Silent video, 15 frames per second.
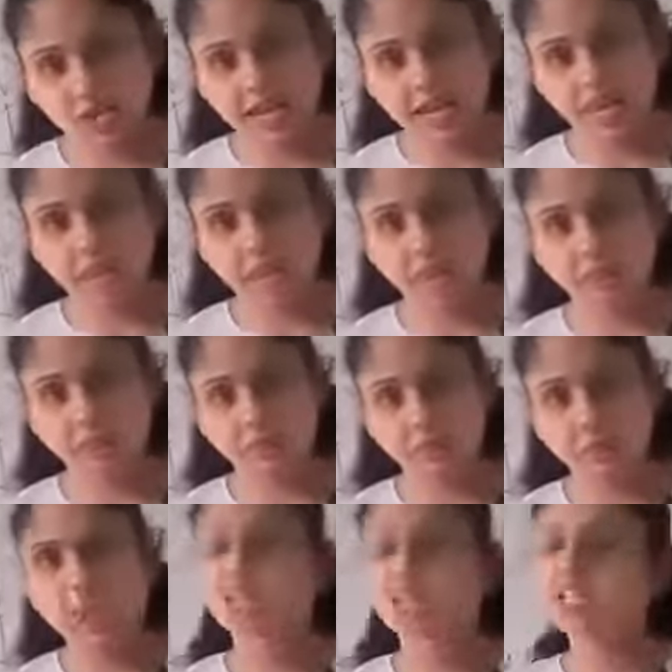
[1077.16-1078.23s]
change.
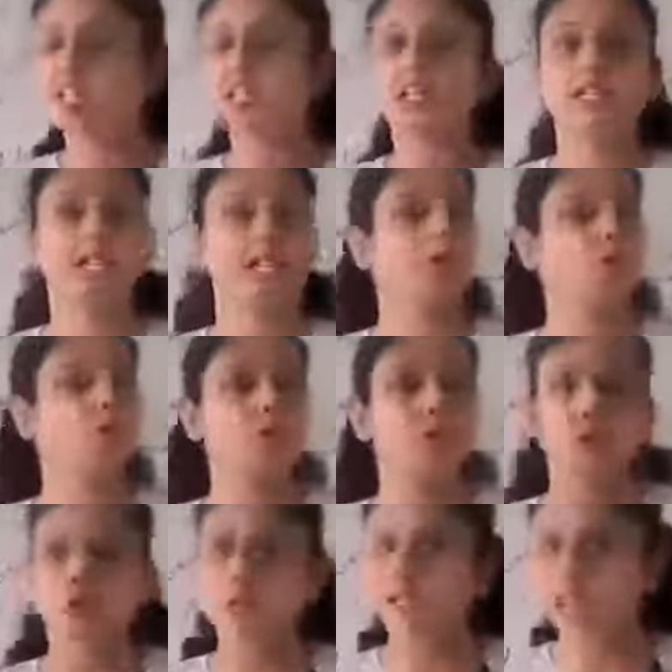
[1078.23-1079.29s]
It is a
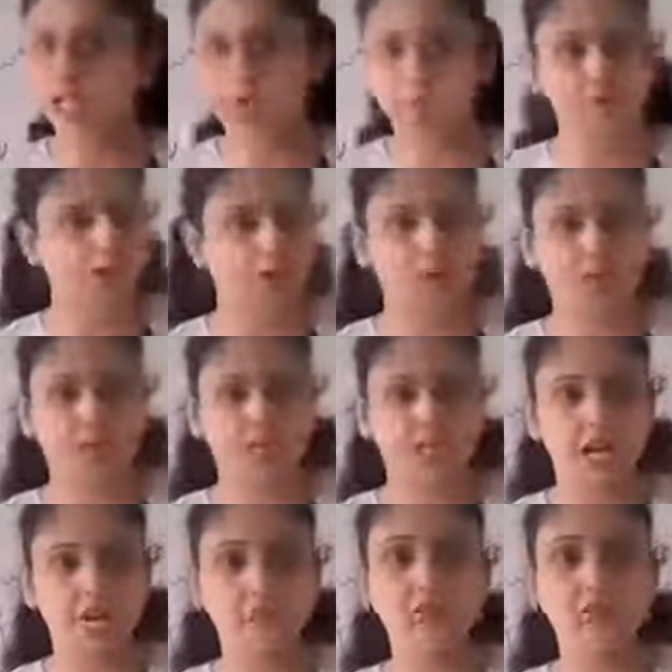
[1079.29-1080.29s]
day-to-day phenomena.